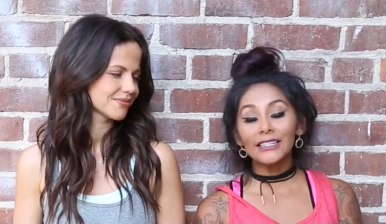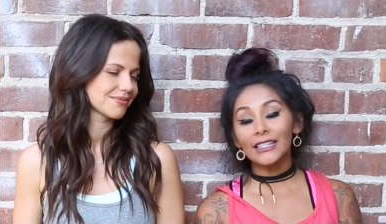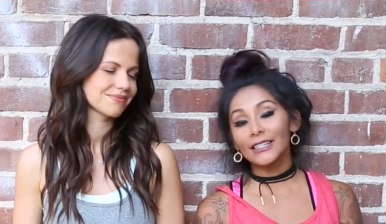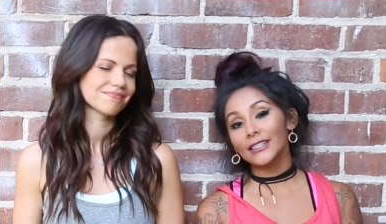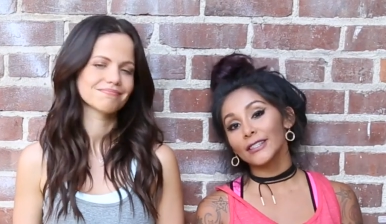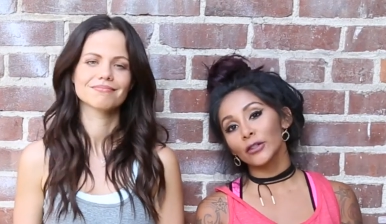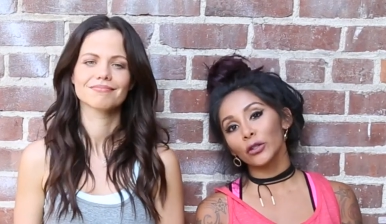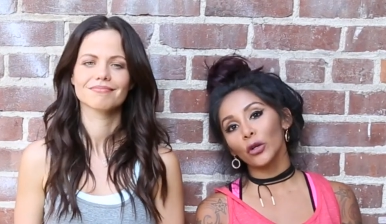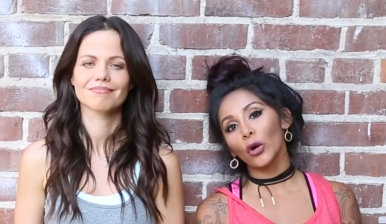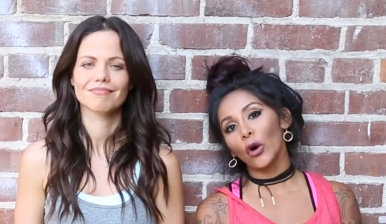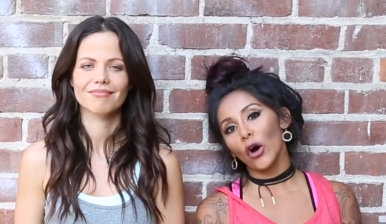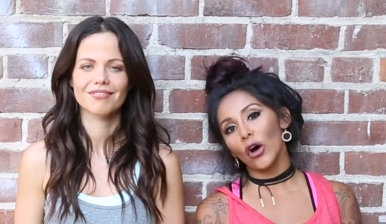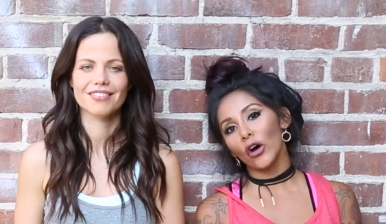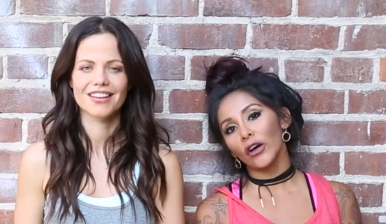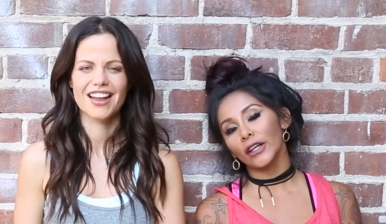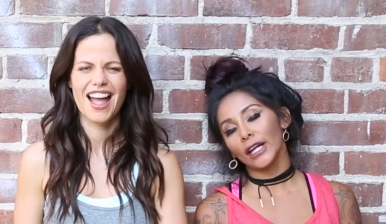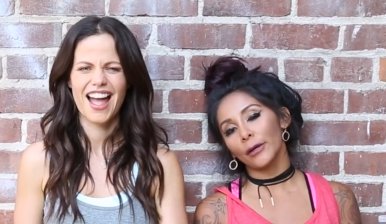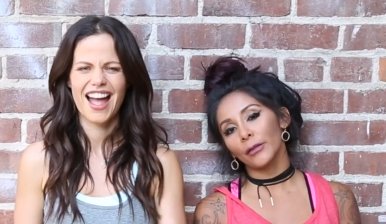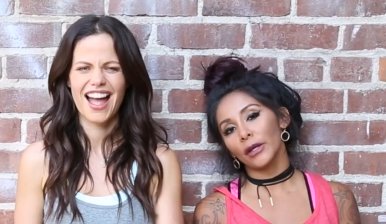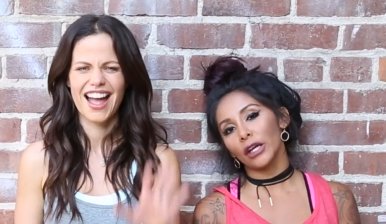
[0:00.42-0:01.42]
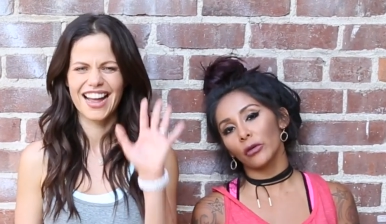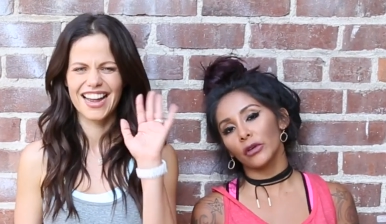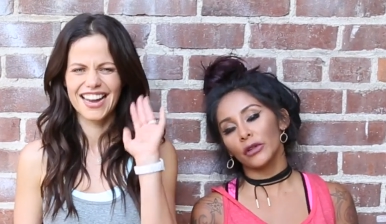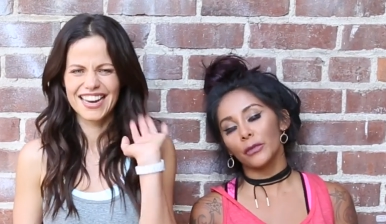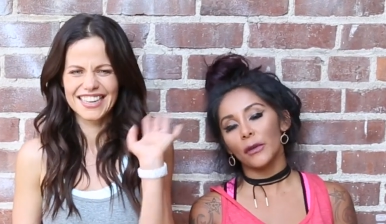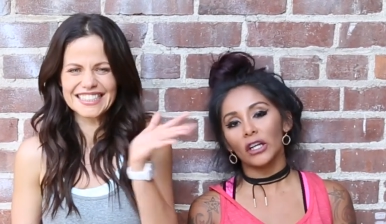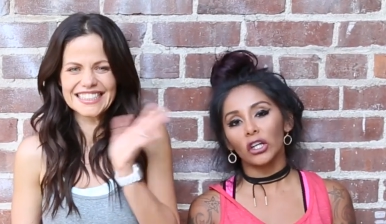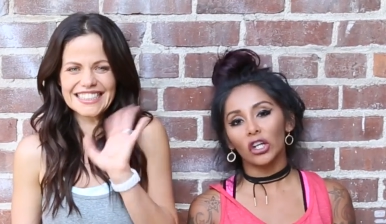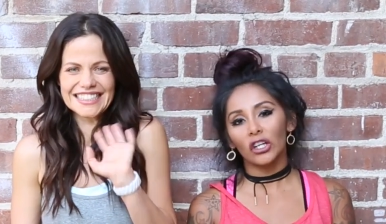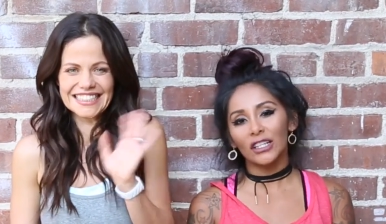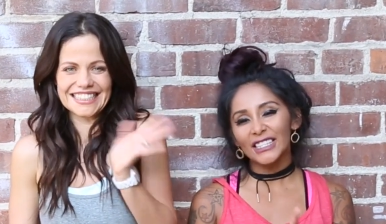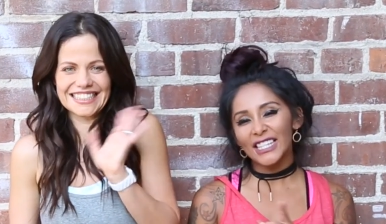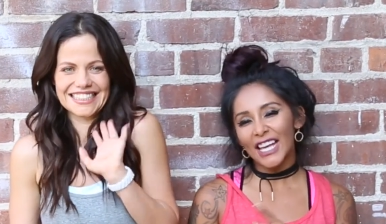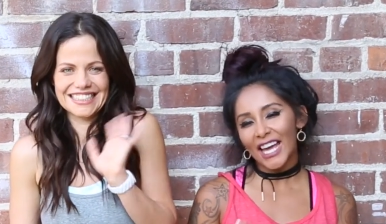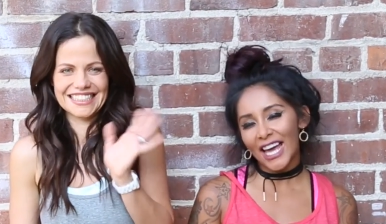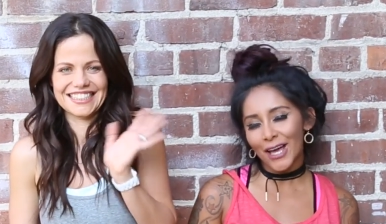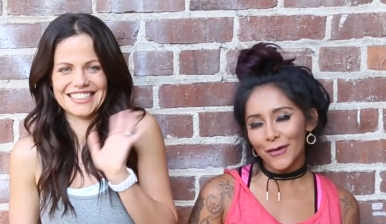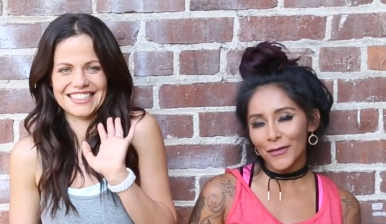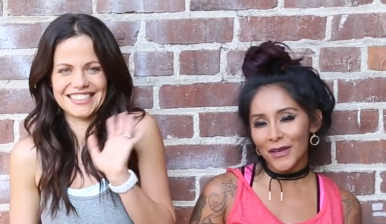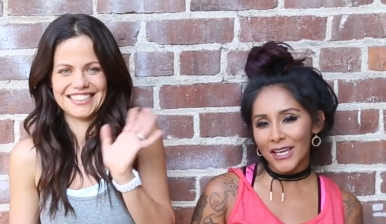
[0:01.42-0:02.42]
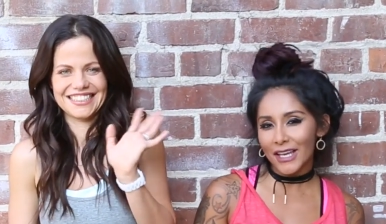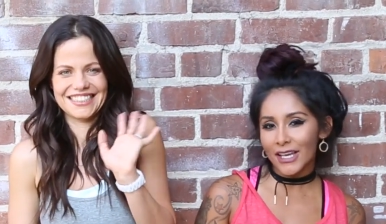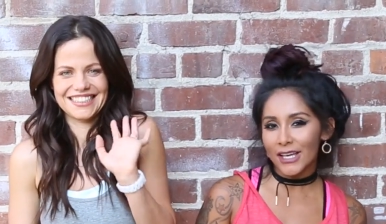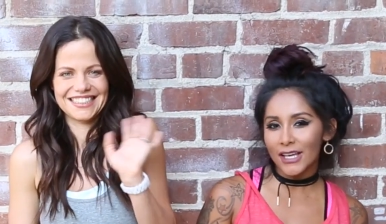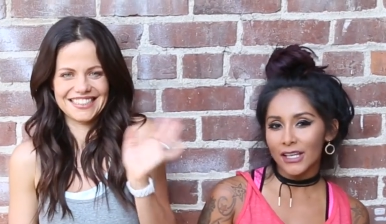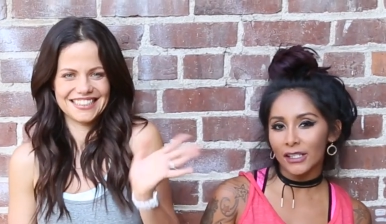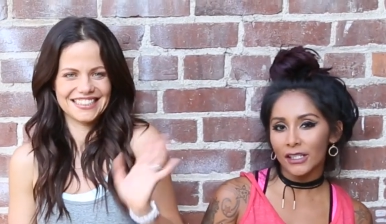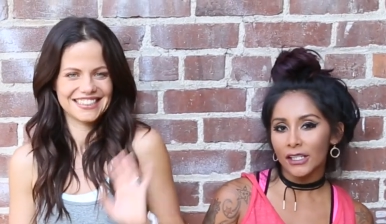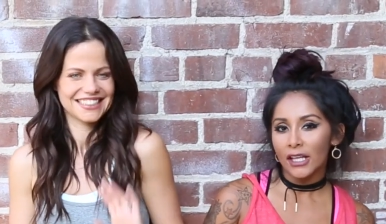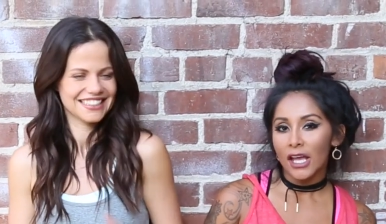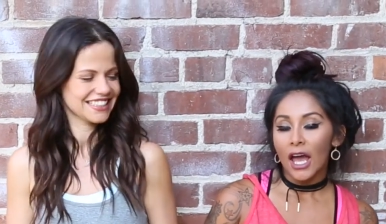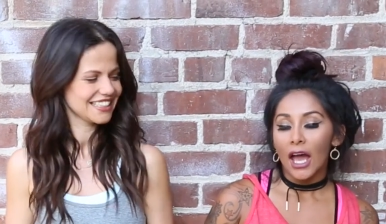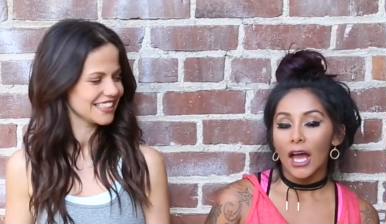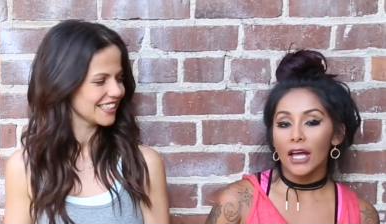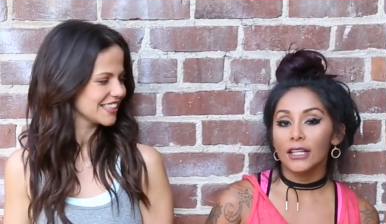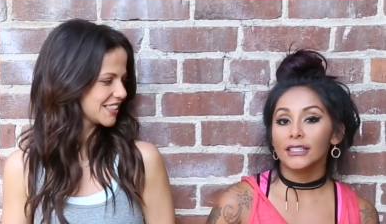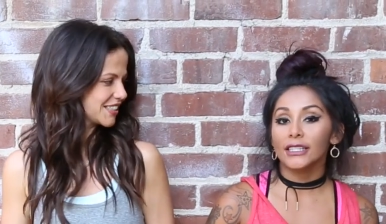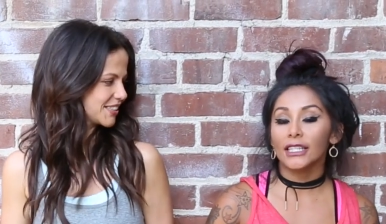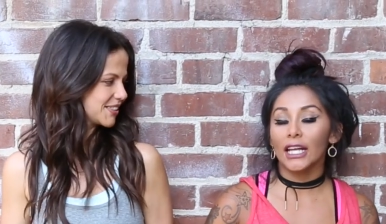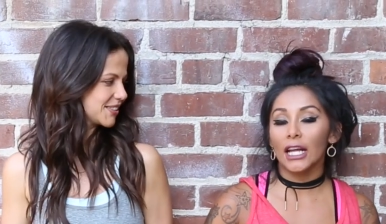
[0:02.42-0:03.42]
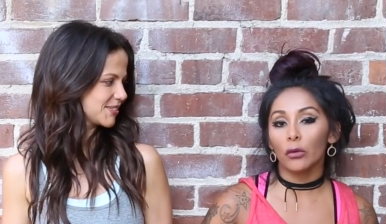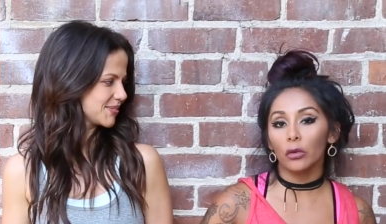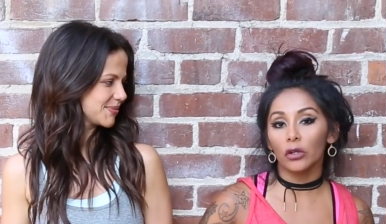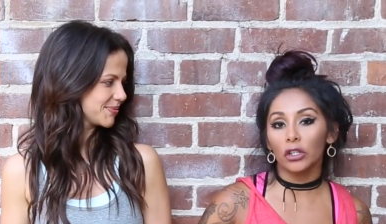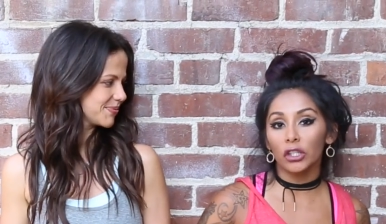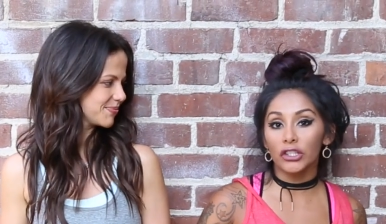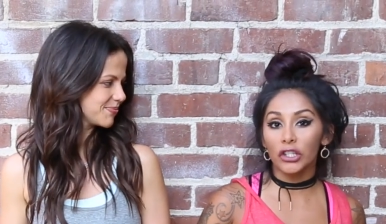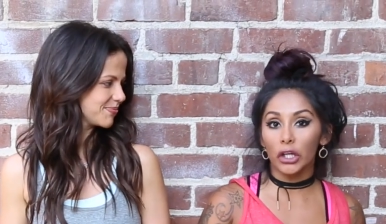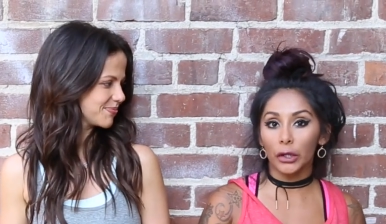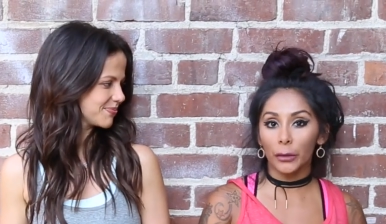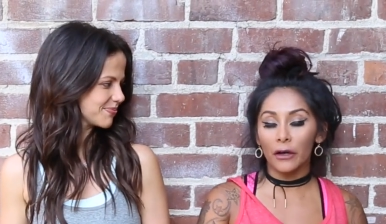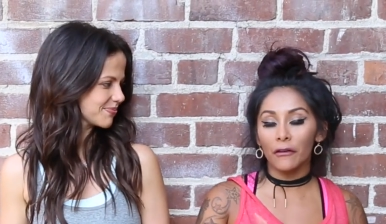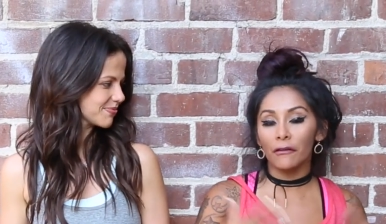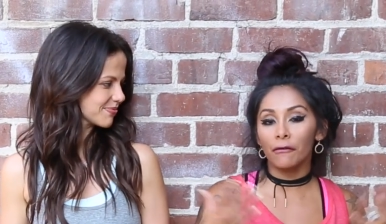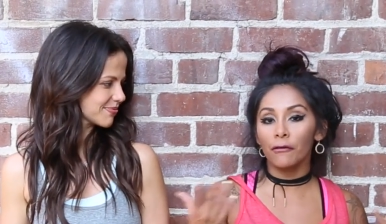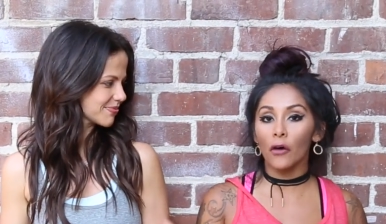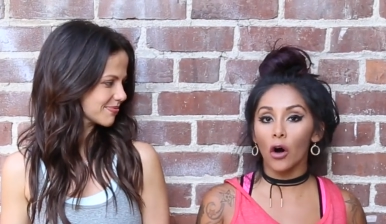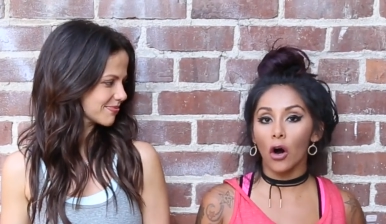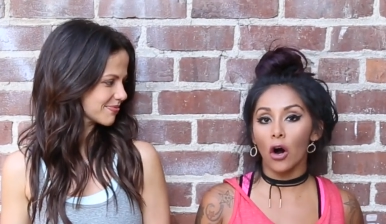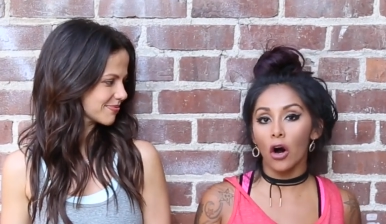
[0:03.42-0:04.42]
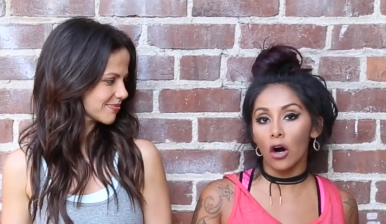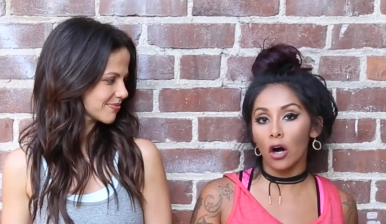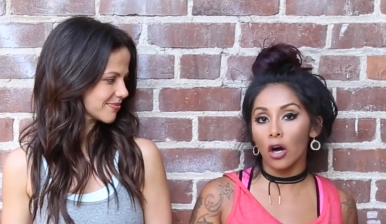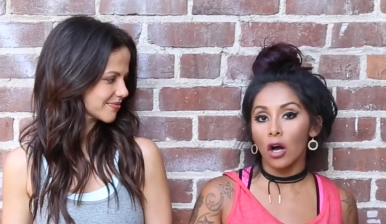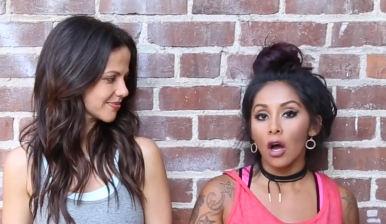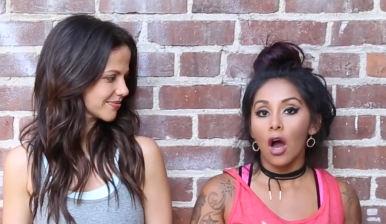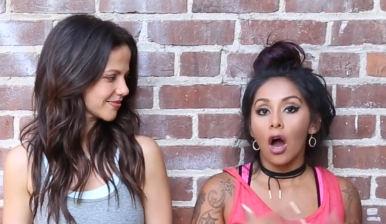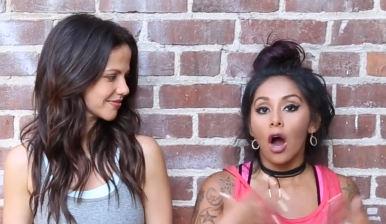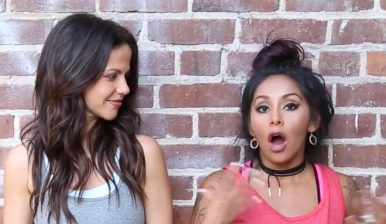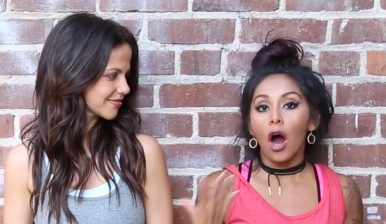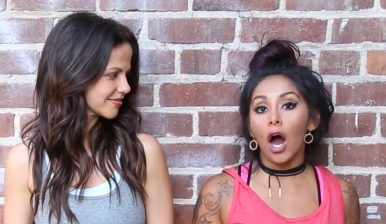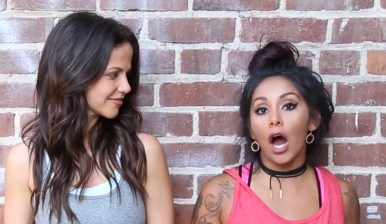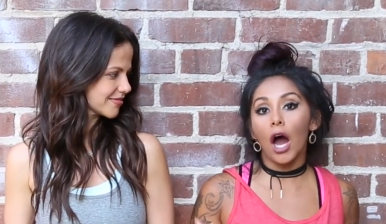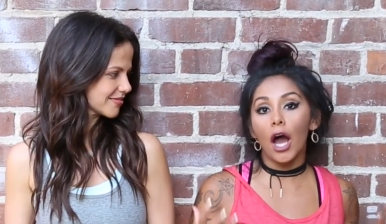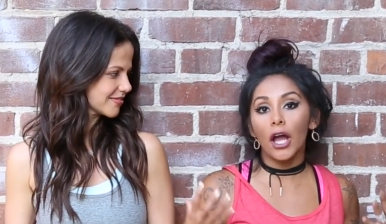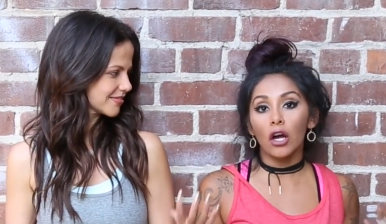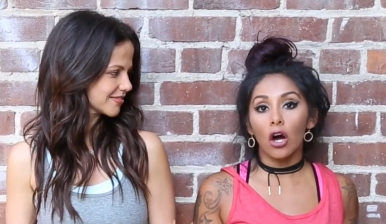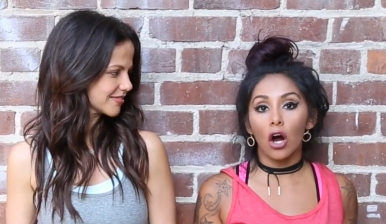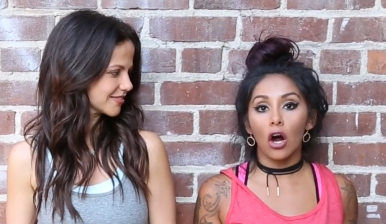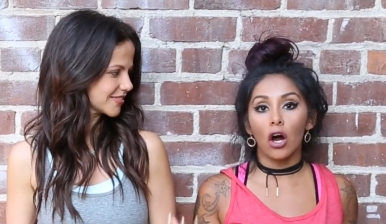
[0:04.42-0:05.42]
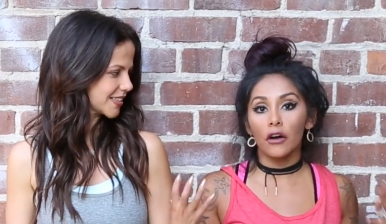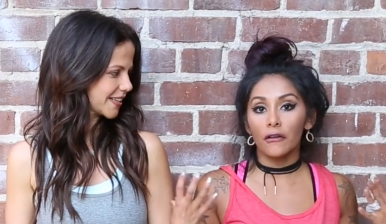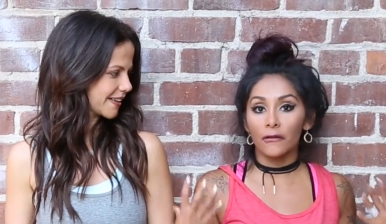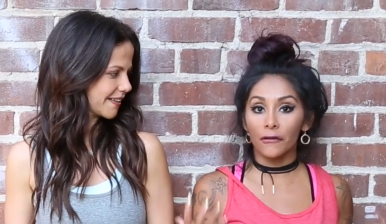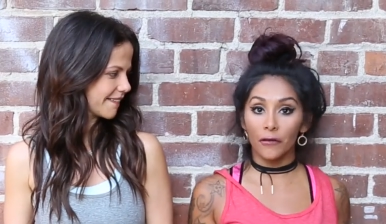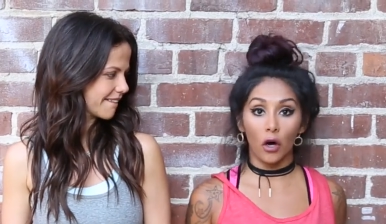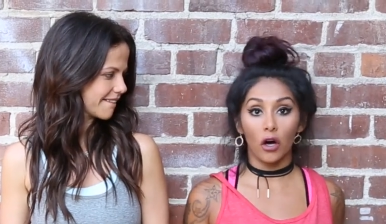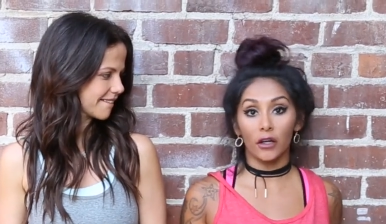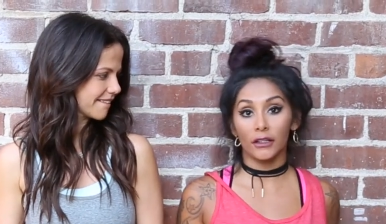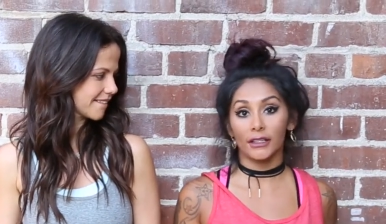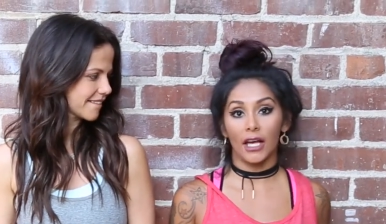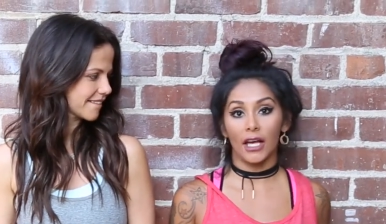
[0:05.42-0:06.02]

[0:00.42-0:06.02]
Speaker 1: it's Nicole and I'm here with my girl Tammin. And today we're gonna talk about fall. I heart fall